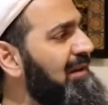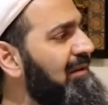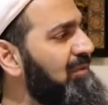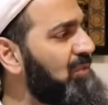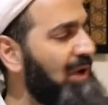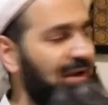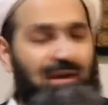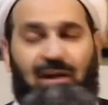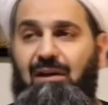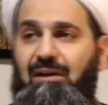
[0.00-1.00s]

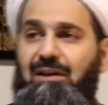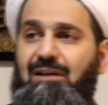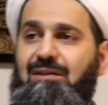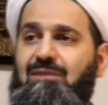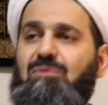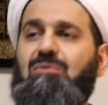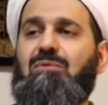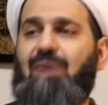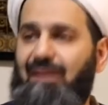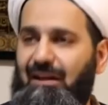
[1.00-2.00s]
al-Haqqaniyah, it says to do
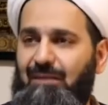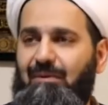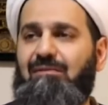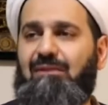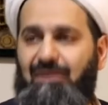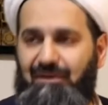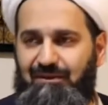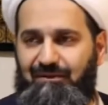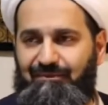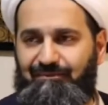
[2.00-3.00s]
that adab every night,
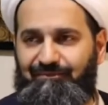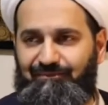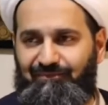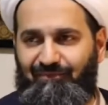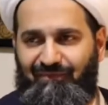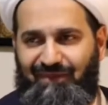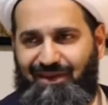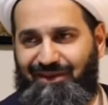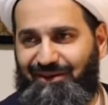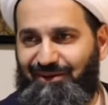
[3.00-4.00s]

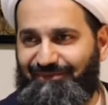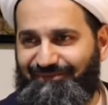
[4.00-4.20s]
you know.